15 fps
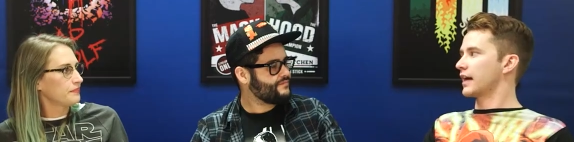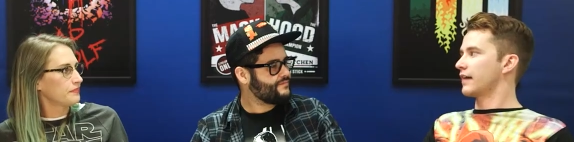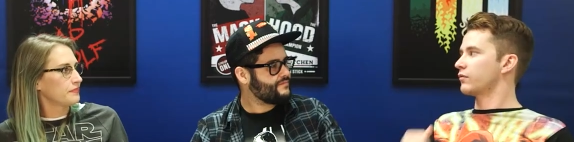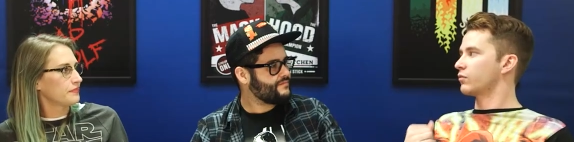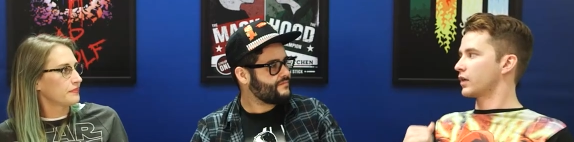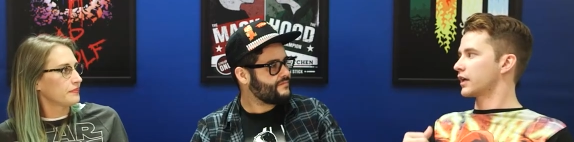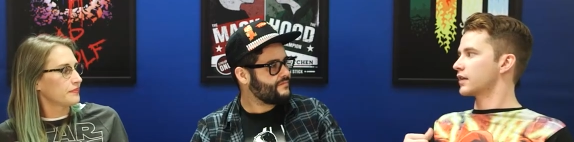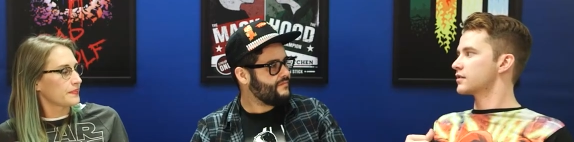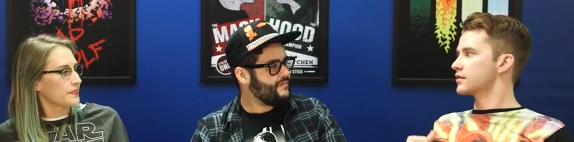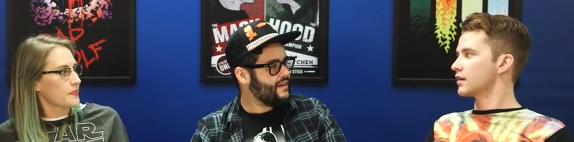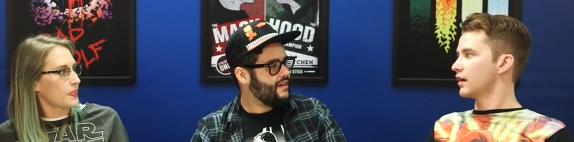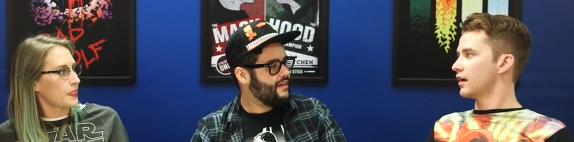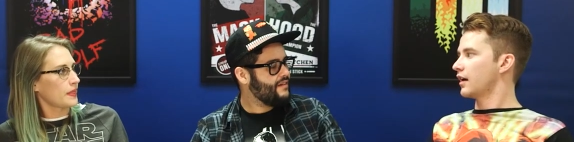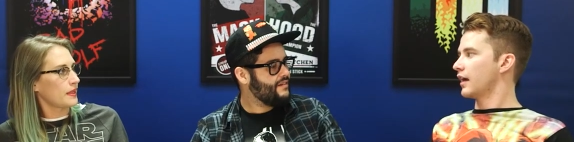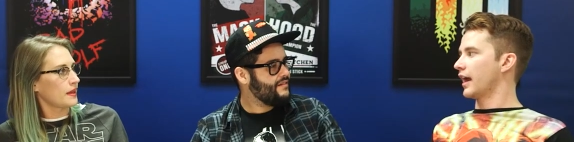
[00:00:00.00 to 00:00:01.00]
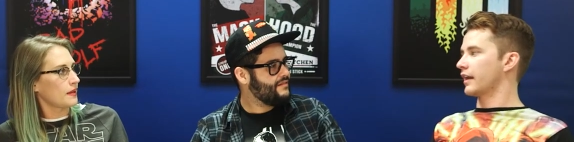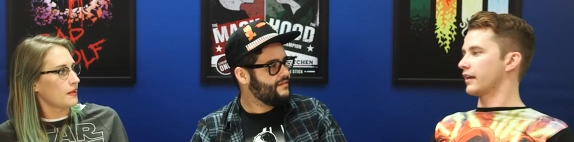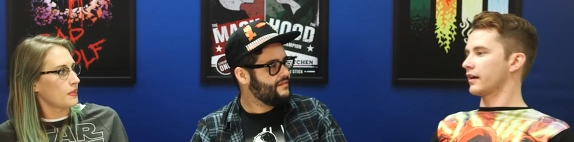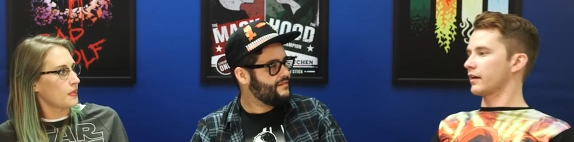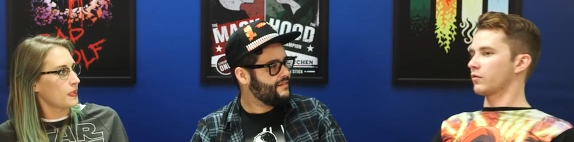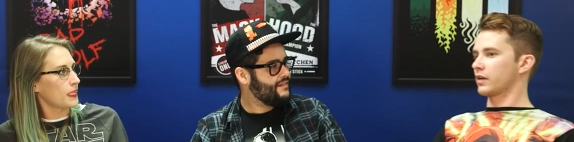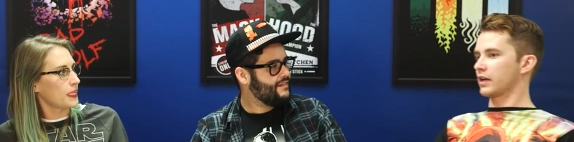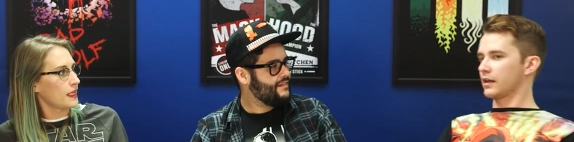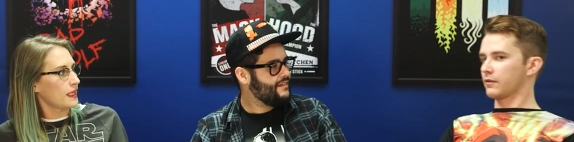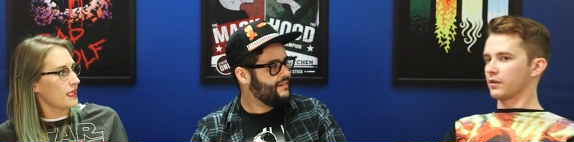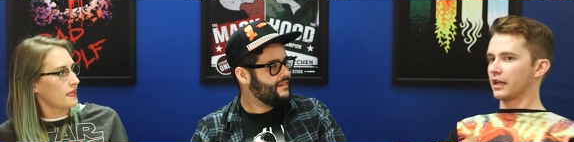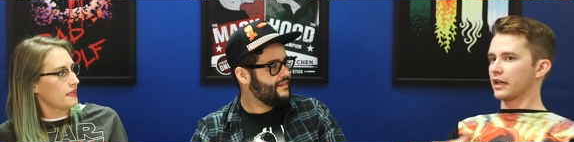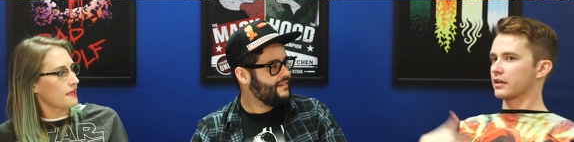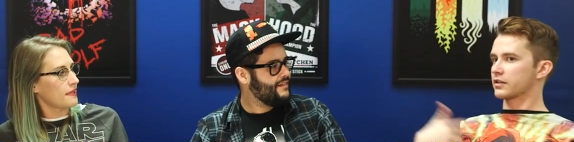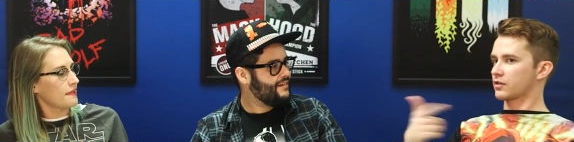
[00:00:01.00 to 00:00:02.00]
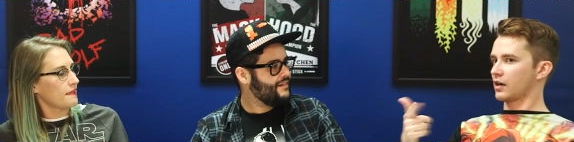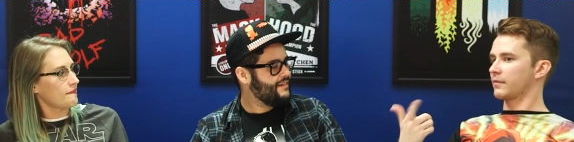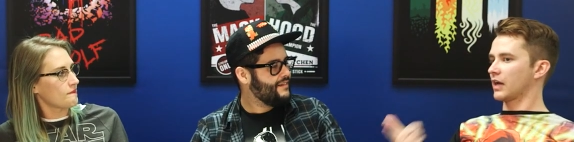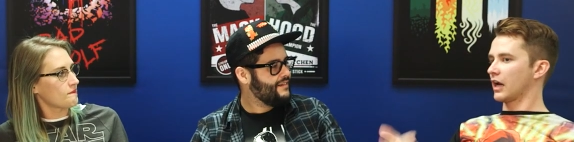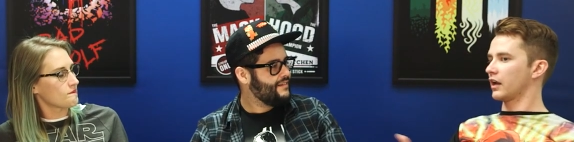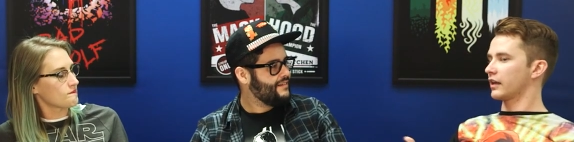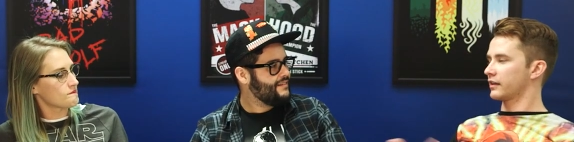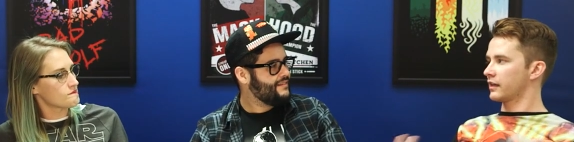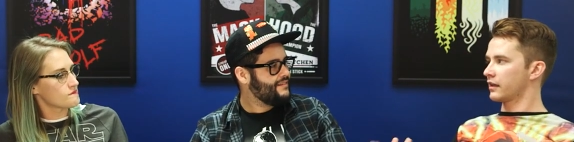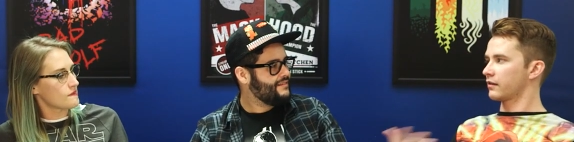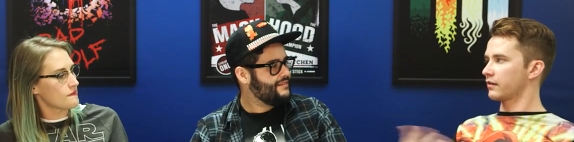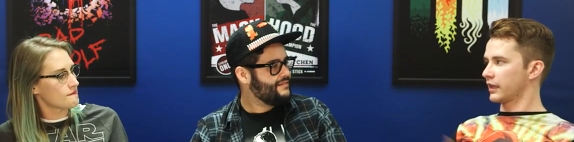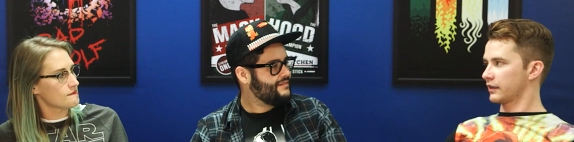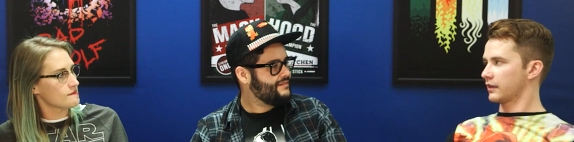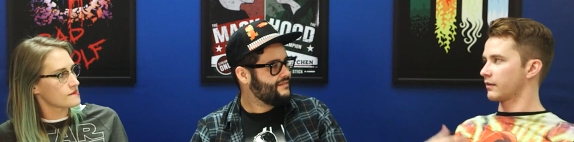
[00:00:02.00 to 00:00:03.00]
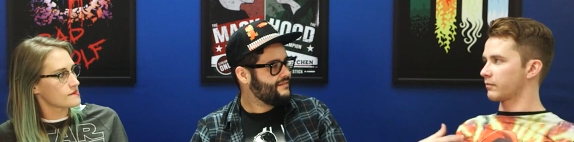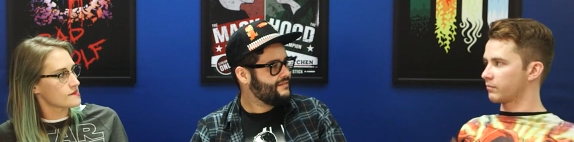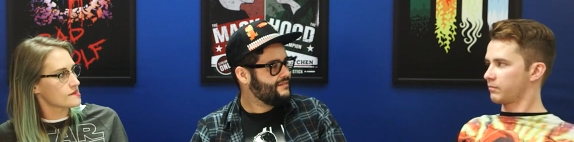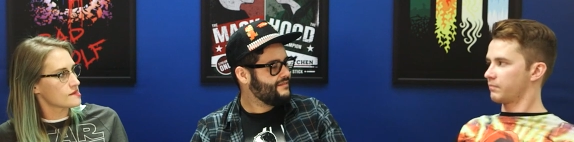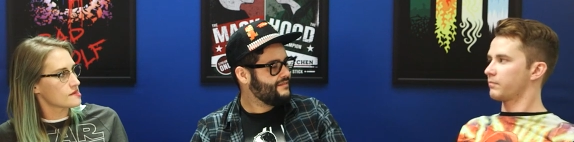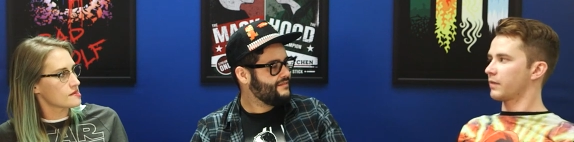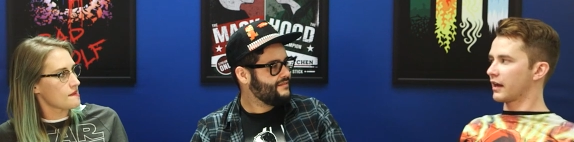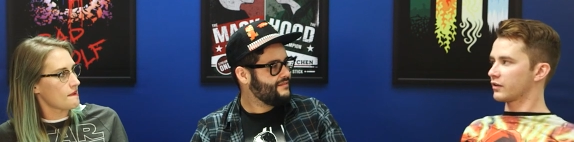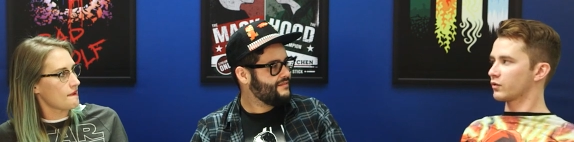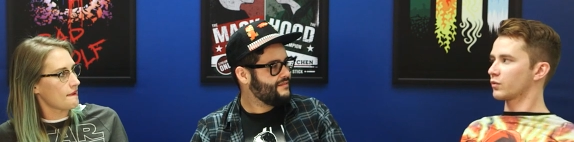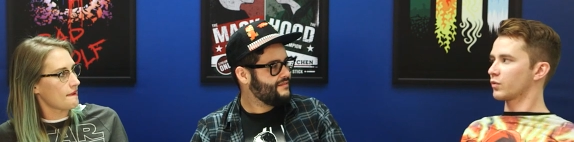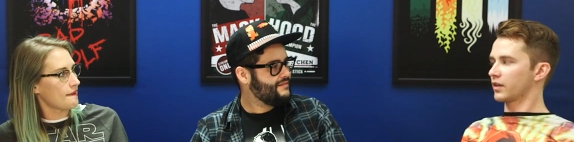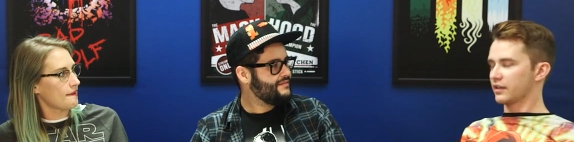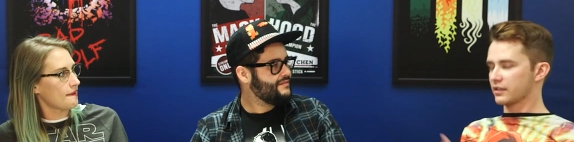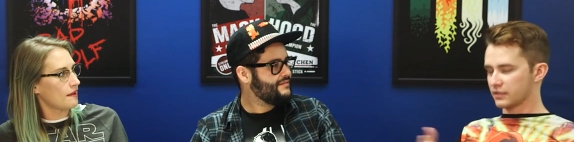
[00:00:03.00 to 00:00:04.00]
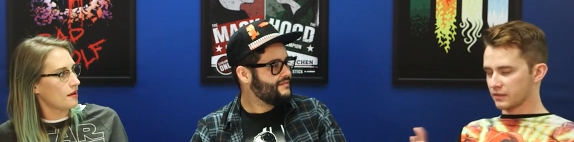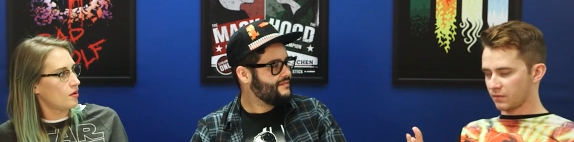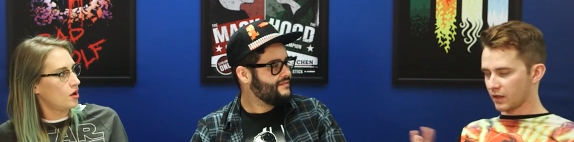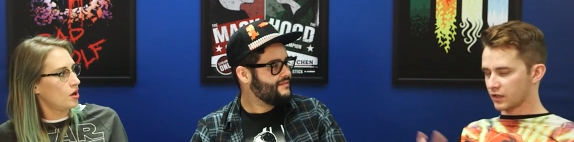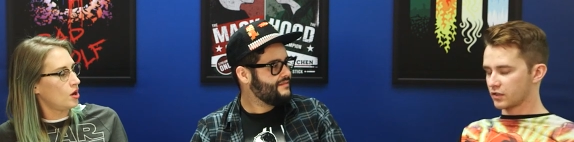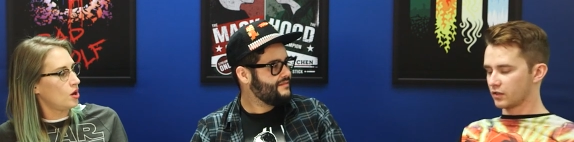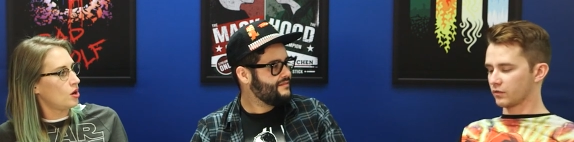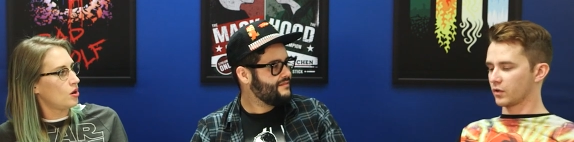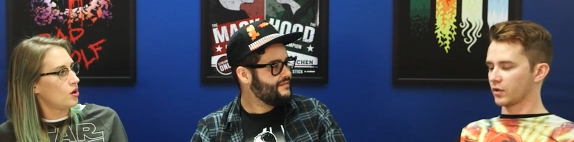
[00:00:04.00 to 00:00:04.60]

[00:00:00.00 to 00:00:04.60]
Speaker 1: to have wings, and they were given. They described how like the body would work. This is fictional, of